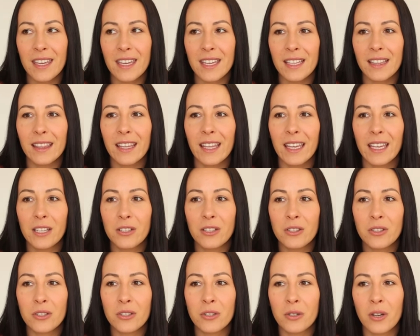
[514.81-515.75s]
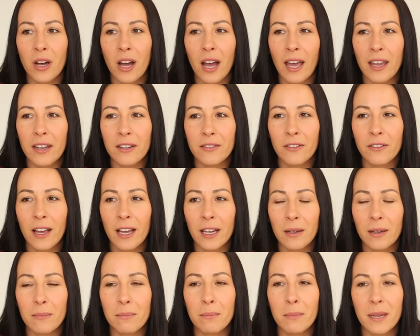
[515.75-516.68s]
it leads to kind of
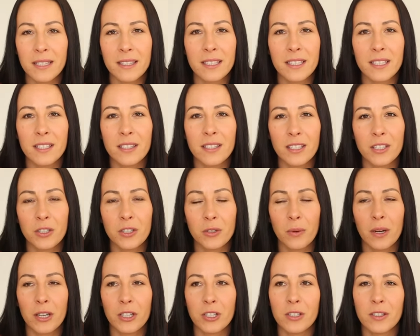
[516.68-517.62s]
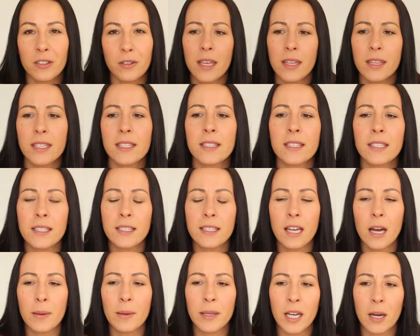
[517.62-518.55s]
like messy situations. This
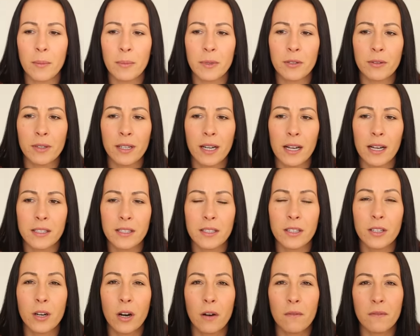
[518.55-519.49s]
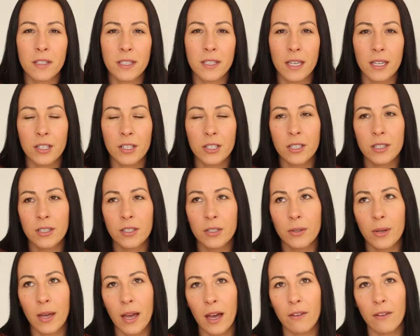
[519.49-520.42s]
is coming up in regards to the conversations that
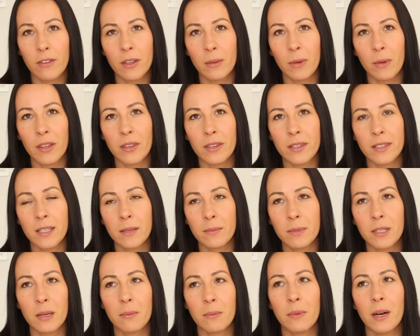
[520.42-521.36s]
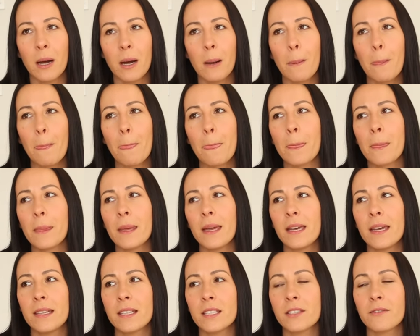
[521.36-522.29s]
you have in the month of September.
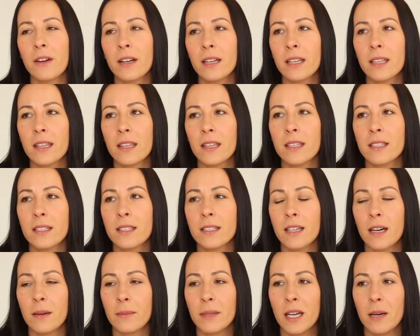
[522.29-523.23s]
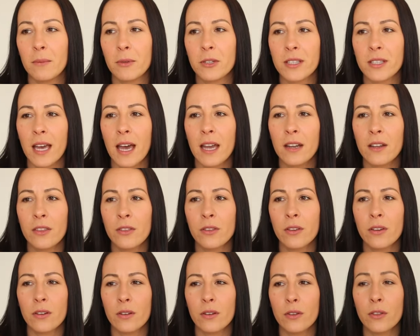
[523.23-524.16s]
And it's funny that this is coming up because I had
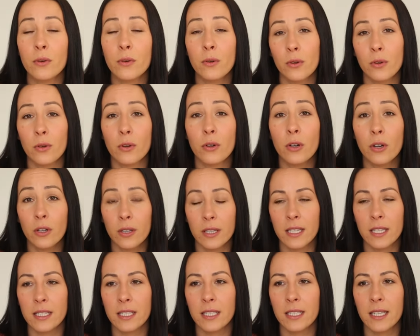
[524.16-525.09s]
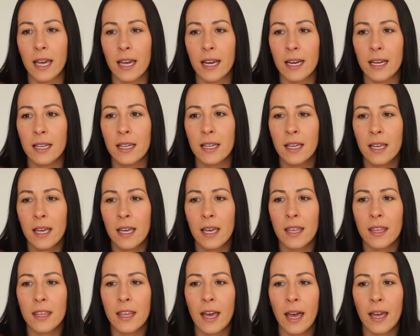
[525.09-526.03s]
a thought earlier today
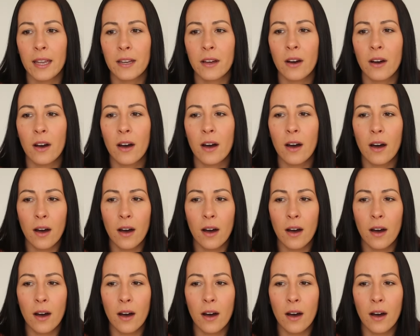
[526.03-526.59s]
that